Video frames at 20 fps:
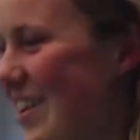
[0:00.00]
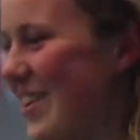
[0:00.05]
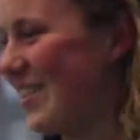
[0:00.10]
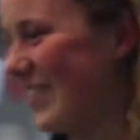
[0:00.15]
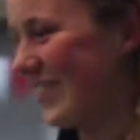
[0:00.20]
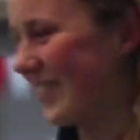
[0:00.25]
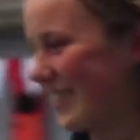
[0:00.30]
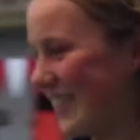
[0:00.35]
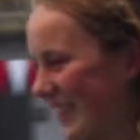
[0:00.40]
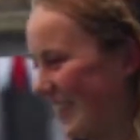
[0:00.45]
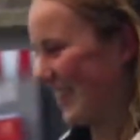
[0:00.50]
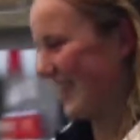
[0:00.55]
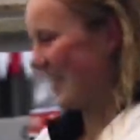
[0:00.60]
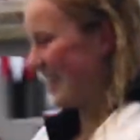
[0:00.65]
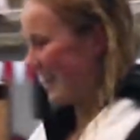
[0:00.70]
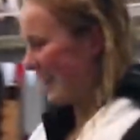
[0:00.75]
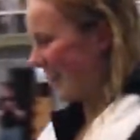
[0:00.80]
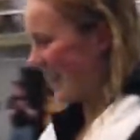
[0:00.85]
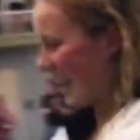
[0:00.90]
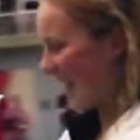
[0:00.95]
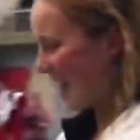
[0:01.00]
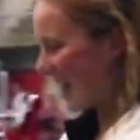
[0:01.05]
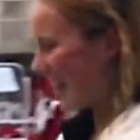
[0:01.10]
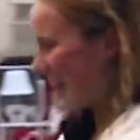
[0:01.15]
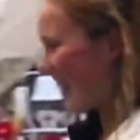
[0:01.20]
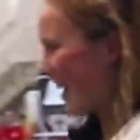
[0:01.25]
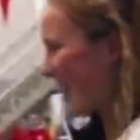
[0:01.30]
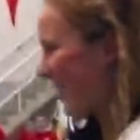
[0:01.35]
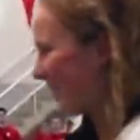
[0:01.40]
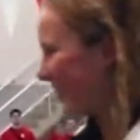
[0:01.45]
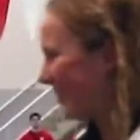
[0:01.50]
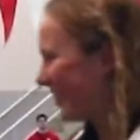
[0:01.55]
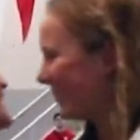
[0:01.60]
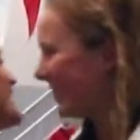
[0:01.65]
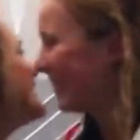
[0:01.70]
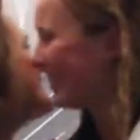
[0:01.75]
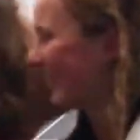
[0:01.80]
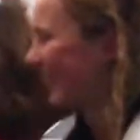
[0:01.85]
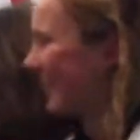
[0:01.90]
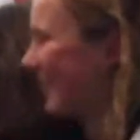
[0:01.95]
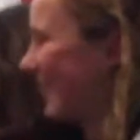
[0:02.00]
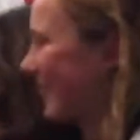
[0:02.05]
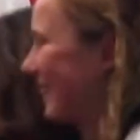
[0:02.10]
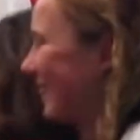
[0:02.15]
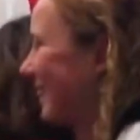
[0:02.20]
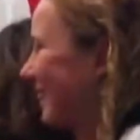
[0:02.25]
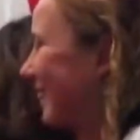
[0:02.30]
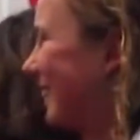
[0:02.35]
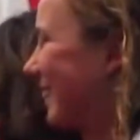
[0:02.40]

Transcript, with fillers: just an extreme honor to be recognized. And